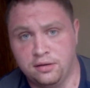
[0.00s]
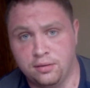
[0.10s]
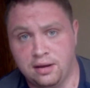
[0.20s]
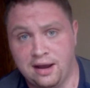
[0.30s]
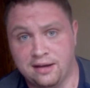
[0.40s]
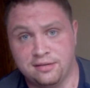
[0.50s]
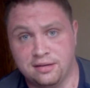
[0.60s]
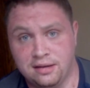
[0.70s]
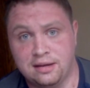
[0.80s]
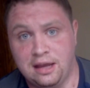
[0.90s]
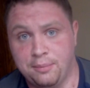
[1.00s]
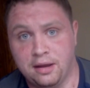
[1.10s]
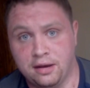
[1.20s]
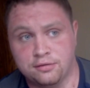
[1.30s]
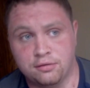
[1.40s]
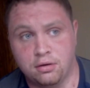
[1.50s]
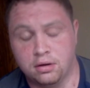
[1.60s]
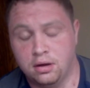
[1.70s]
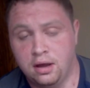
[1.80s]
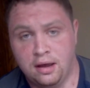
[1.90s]
so you can actually keep getting
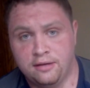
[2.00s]
stronger.